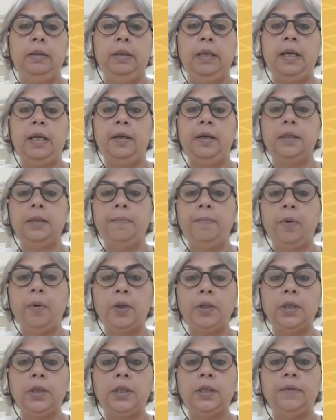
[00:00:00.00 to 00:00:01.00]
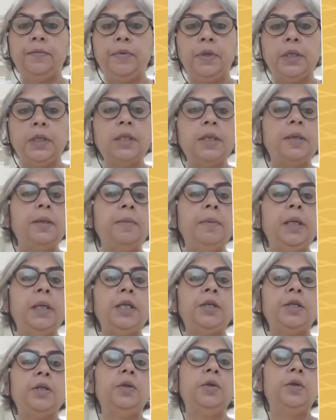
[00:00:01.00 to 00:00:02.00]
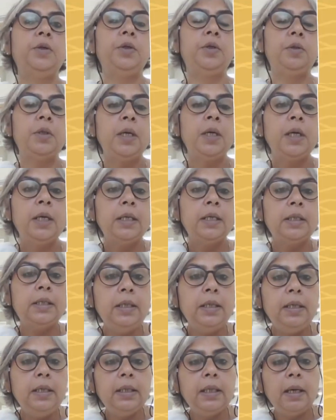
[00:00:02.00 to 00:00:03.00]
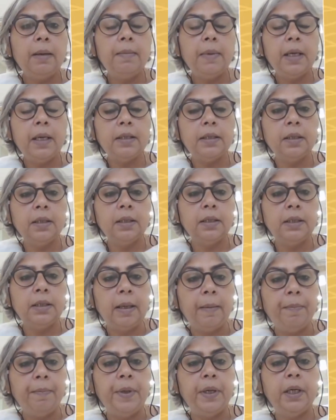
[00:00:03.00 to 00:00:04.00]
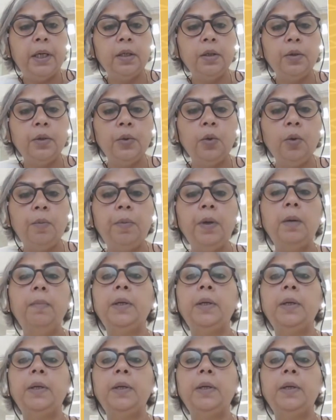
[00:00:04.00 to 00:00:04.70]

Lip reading: There is a positive discrimination on seeing them as a separate group,